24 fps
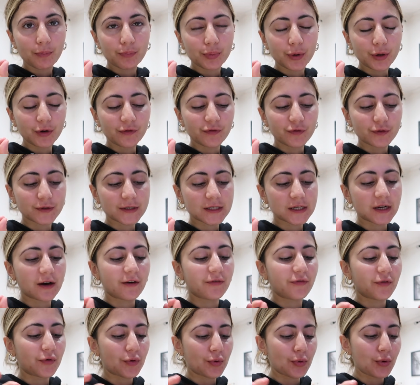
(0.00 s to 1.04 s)
Beautiful
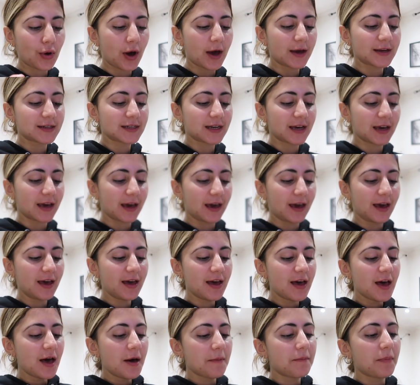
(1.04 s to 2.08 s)
stuff right
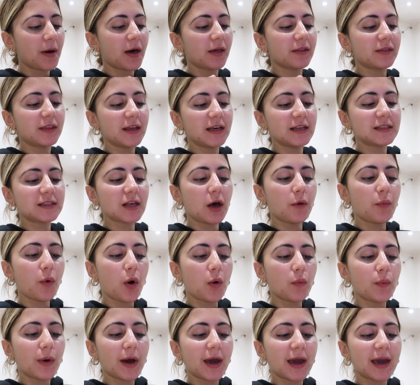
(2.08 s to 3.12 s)
here. But these are
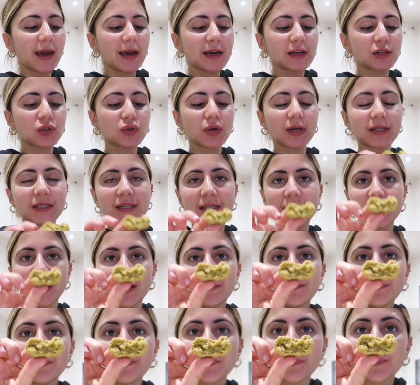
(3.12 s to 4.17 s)
what we're interested
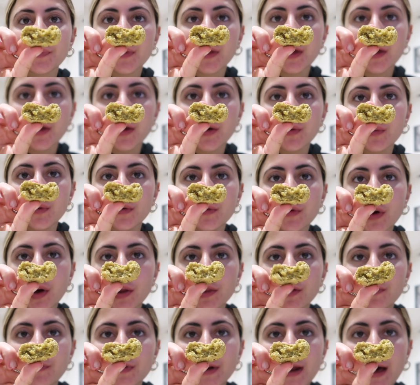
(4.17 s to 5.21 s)
in. We've got
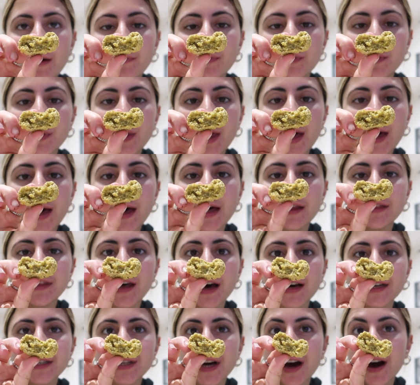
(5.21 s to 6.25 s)
the falafel there
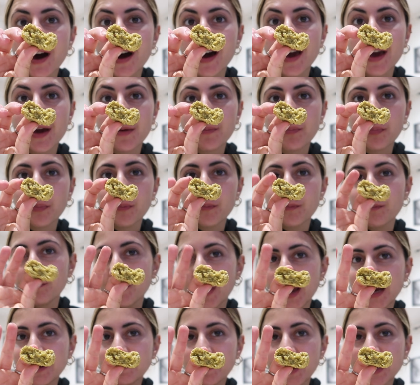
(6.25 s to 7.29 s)
that I
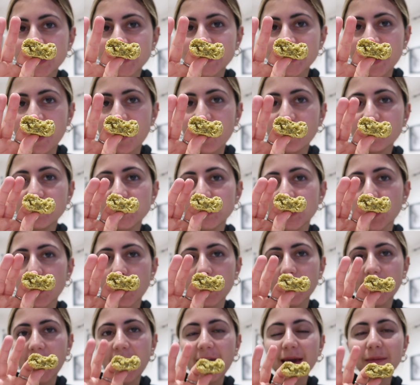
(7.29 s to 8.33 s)
made myself. So
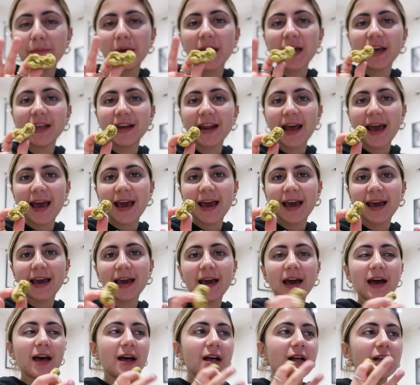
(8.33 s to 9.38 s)
it came in
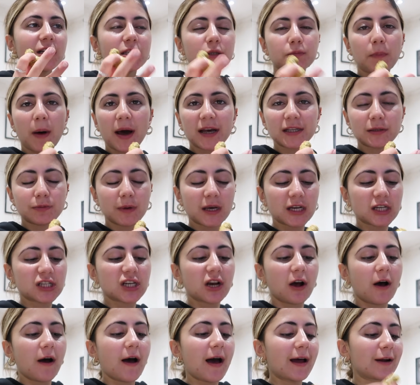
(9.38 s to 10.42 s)
a spice
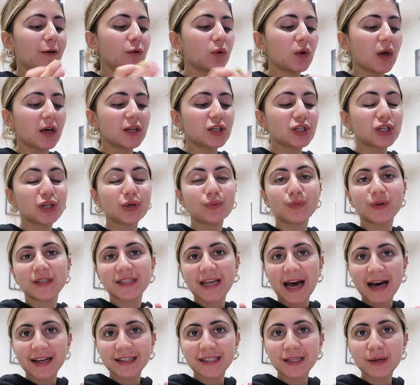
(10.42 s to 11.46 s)
mixture and all you had to do was
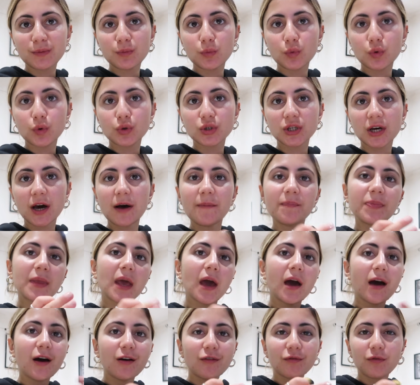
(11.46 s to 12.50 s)
add some water,
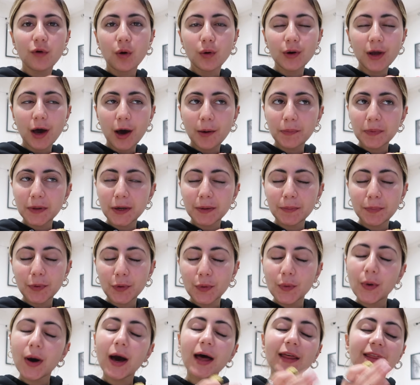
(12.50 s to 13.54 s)
roll it up in a
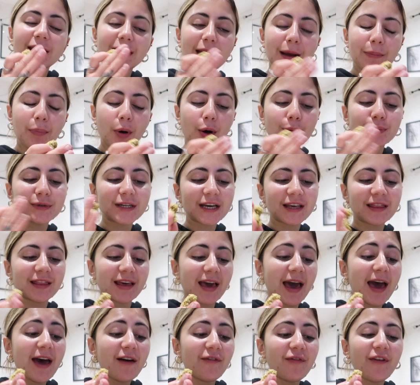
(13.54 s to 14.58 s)
ball, and then I popped it in
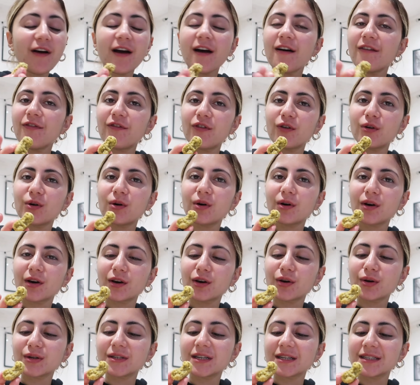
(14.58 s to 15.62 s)
the air fryer for a
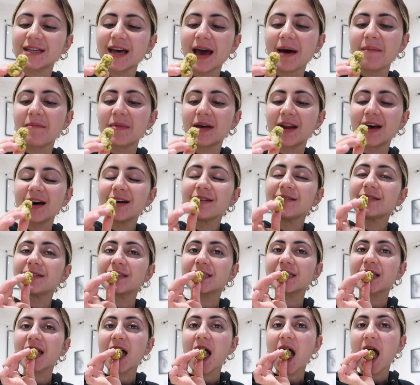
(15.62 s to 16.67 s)
good 10 minutes.